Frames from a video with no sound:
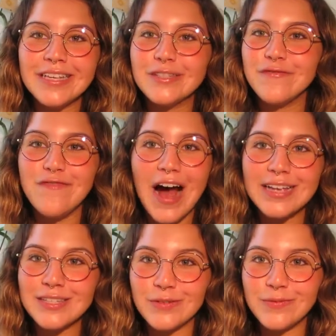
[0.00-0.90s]
It's a
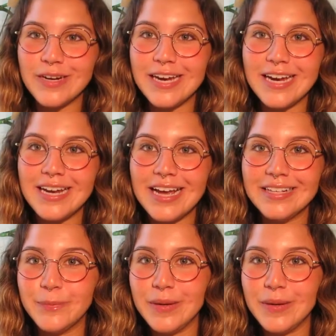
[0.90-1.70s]
fast read. It's